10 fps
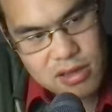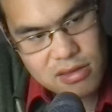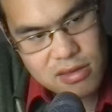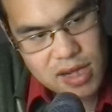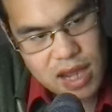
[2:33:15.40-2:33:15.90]

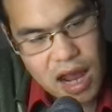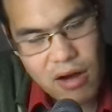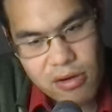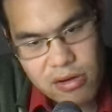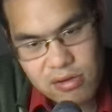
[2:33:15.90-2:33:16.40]
that
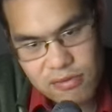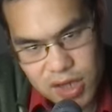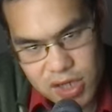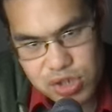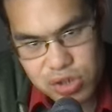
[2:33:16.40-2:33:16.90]
our
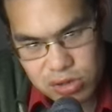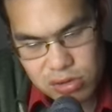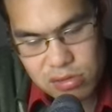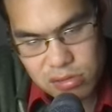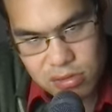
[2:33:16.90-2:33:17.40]

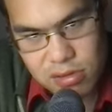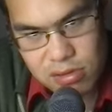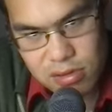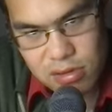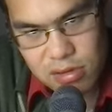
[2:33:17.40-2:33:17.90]
innovation
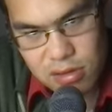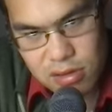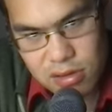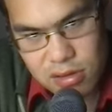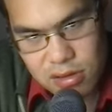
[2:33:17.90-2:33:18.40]

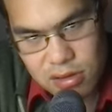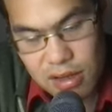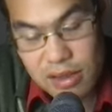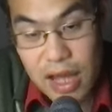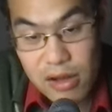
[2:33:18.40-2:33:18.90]

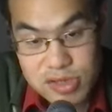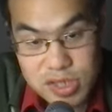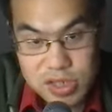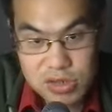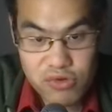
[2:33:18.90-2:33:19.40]
allows
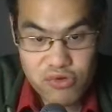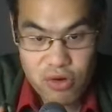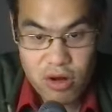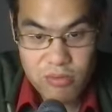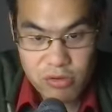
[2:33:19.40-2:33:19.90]
us to
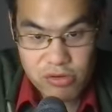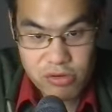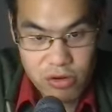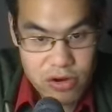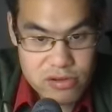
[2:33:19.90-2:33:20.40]
draw more
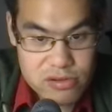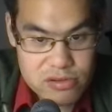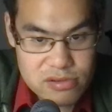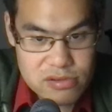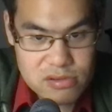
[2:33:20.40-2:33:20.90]
oil
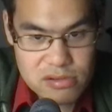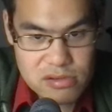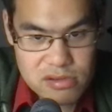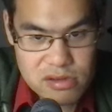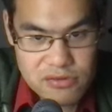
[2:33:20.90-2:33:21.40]

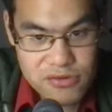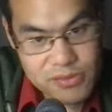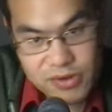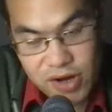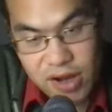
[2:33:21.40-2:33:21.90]
from
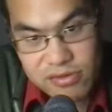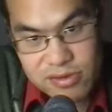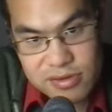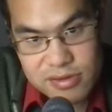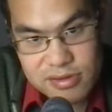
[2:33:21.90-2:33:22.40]
the ground.